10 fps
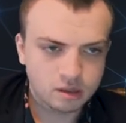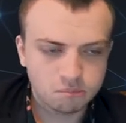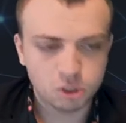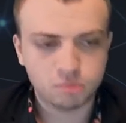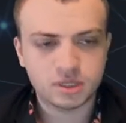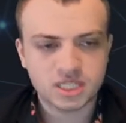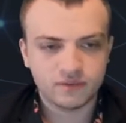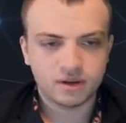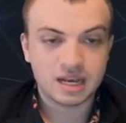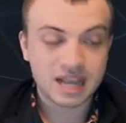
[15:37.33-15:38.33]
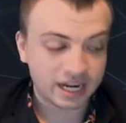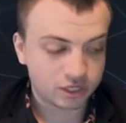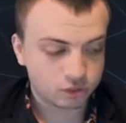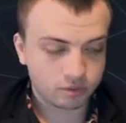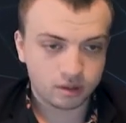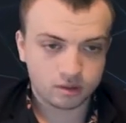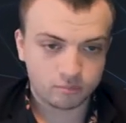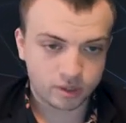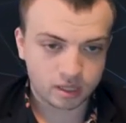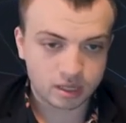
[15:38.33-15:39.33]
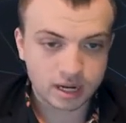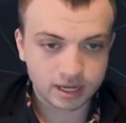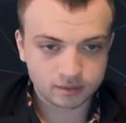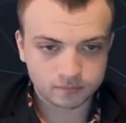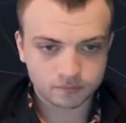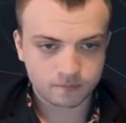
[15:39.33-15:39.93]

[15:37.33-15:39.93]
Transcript: Bishop d7, knight h3, bringing the knight in.